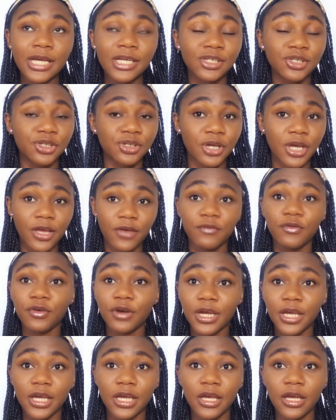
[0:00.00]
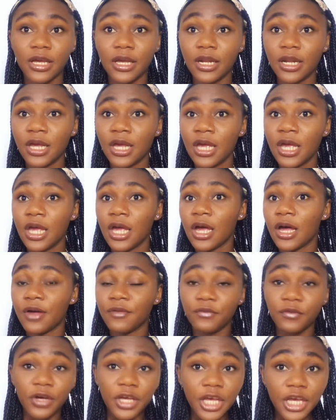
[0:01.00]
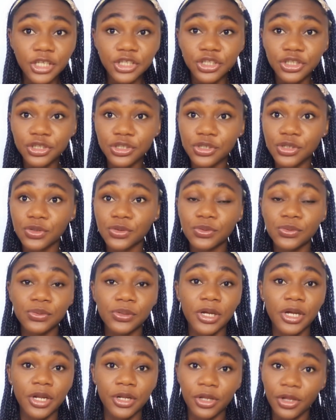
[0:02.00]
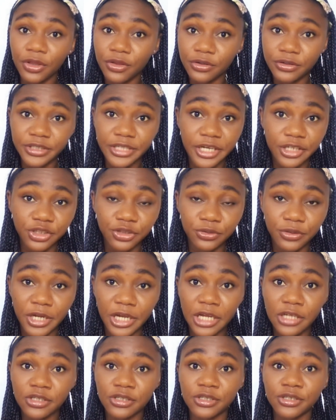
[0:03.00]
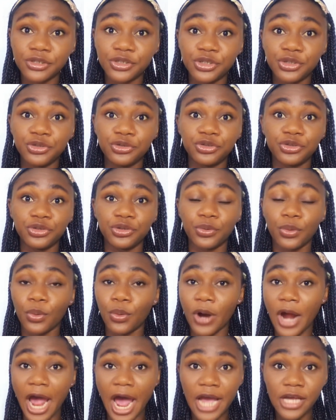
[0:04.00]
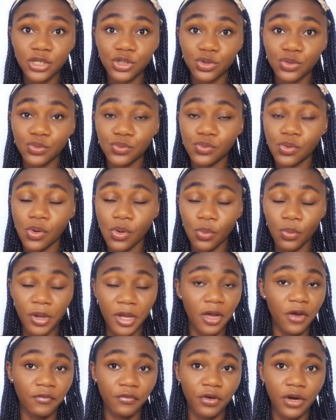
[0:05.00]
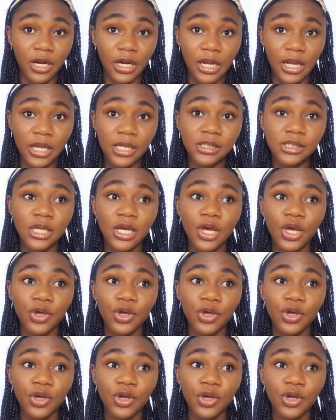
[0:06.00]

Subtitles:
So if you're in a vocational school, another tertiary institution, or high school, or wherever it is,